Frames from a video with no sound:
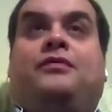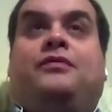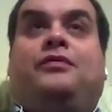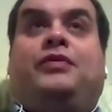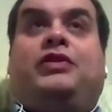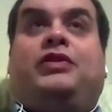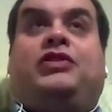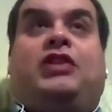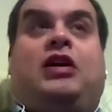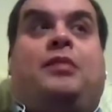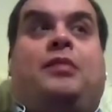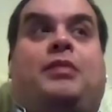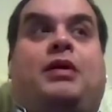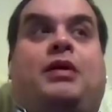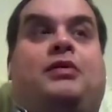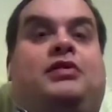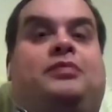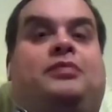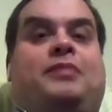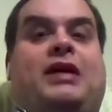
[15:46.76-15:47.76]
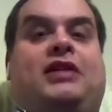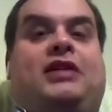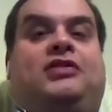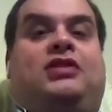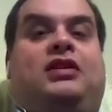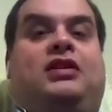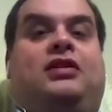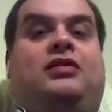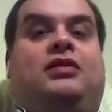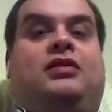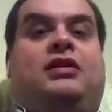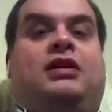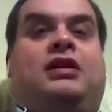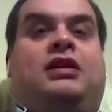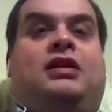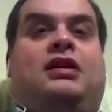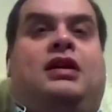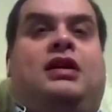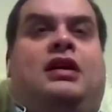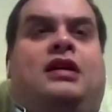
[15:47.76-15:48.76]
The turbo is better.
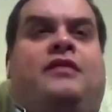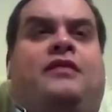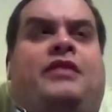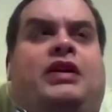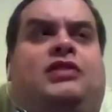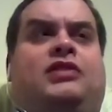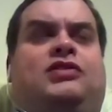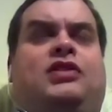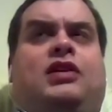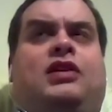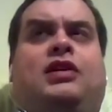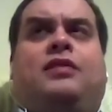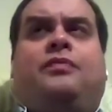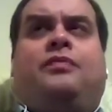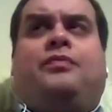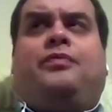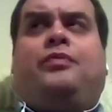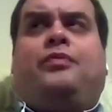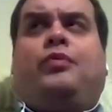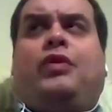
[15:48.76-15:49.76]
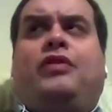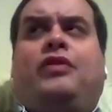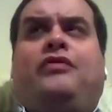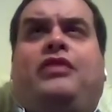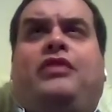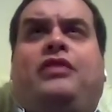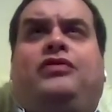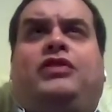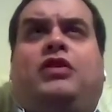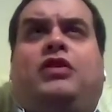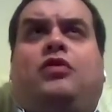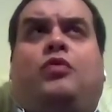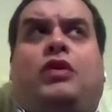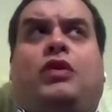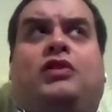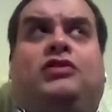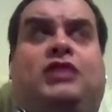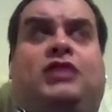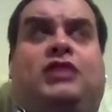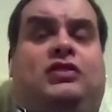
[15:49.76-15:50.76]
That's a 150 or a
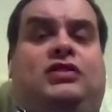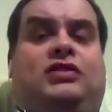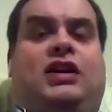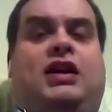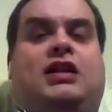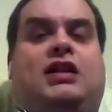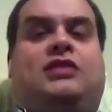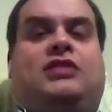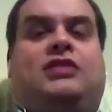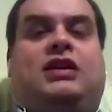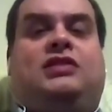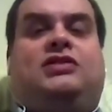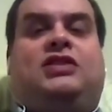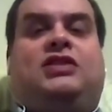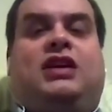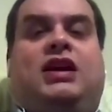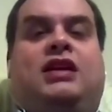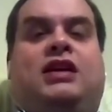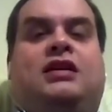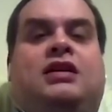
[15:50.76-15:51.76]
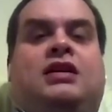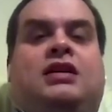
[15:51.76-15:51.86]
160 in a ZT.